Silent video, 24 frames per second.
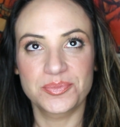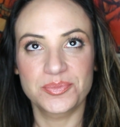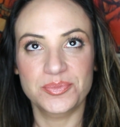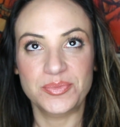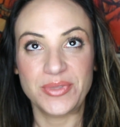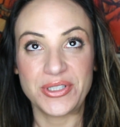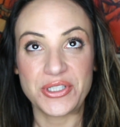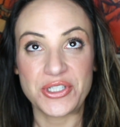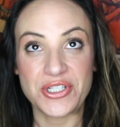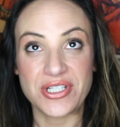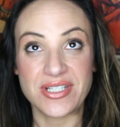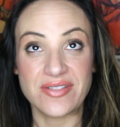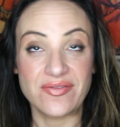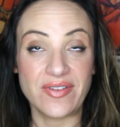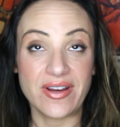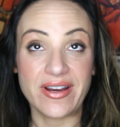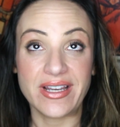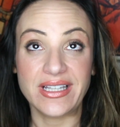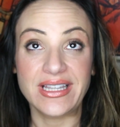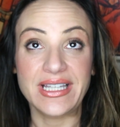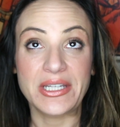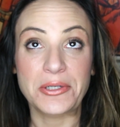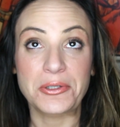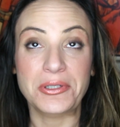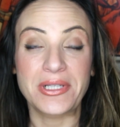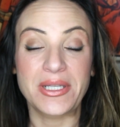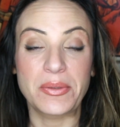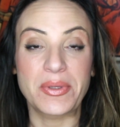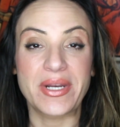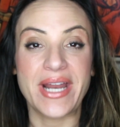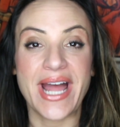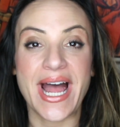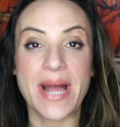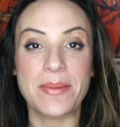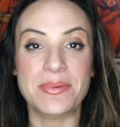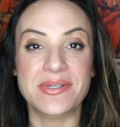which is very literally
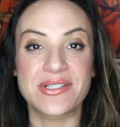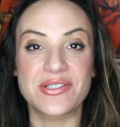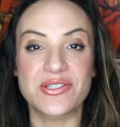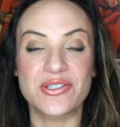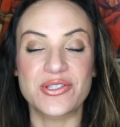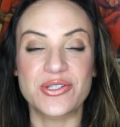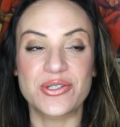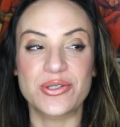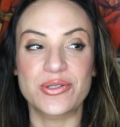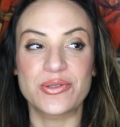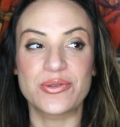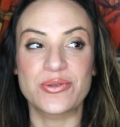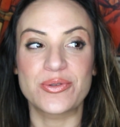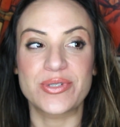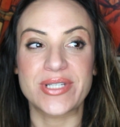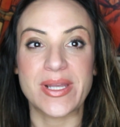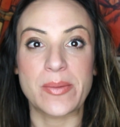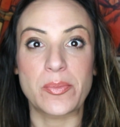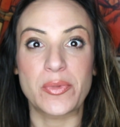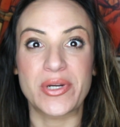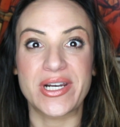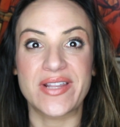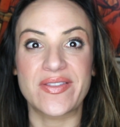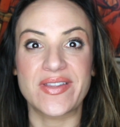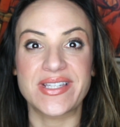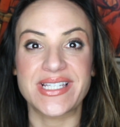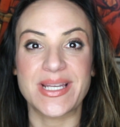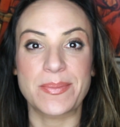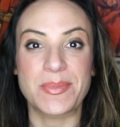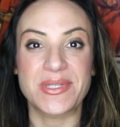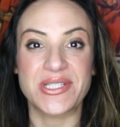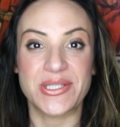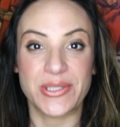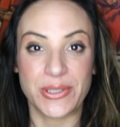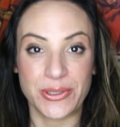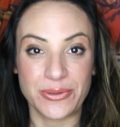what happens to someone in this
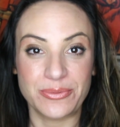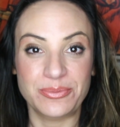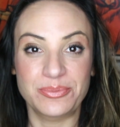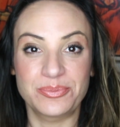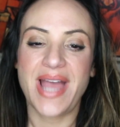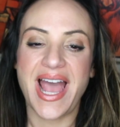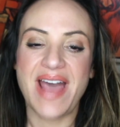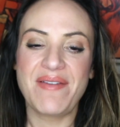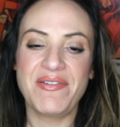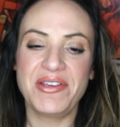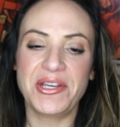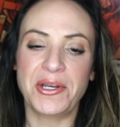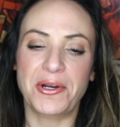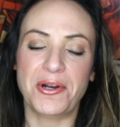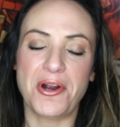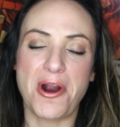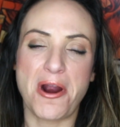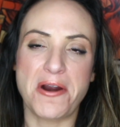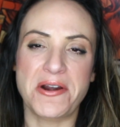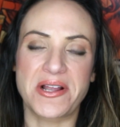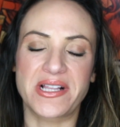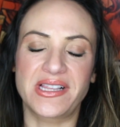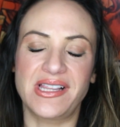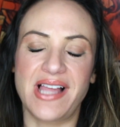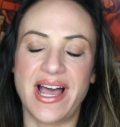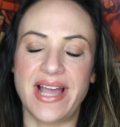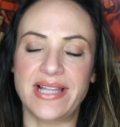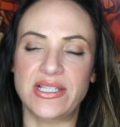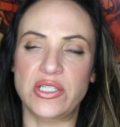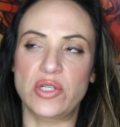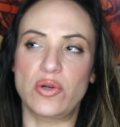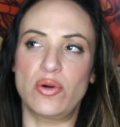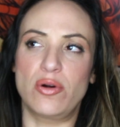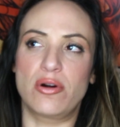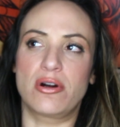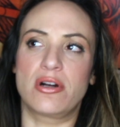episode. Having your card declined
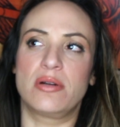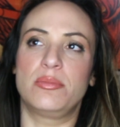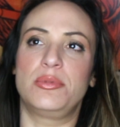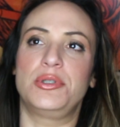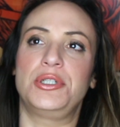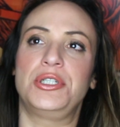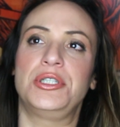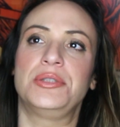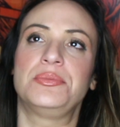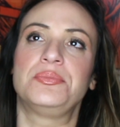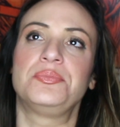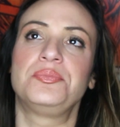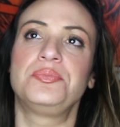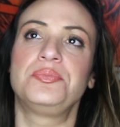is horrible,